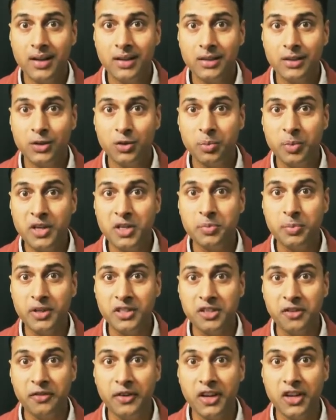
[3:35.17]
To be
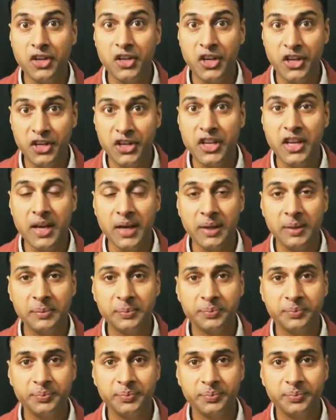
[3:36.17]
specific in India,
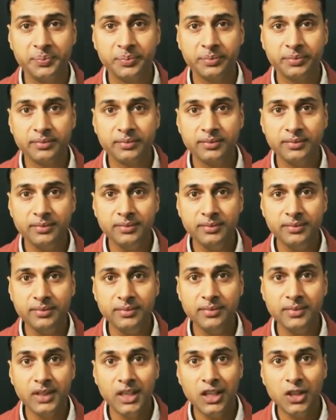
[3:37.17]

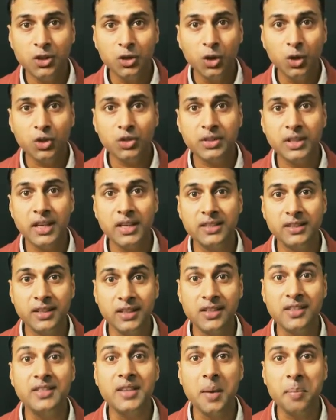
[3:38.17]
in those days,
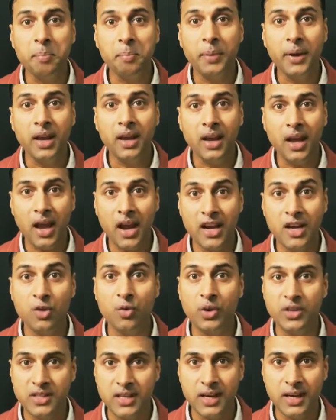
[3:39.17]
ZebPay and
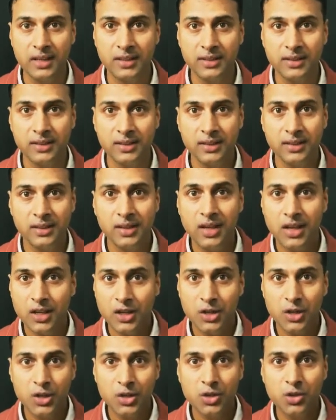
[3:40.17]
Wazirx,
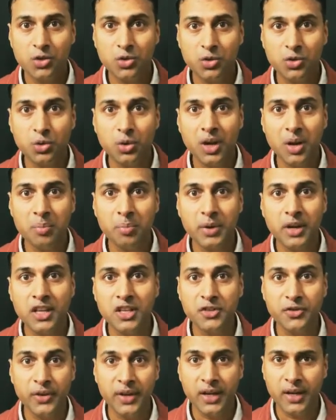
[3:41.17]
two companies
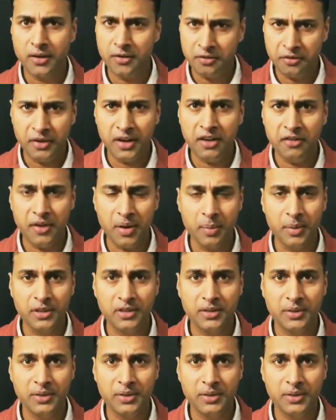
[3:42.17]
were very famous.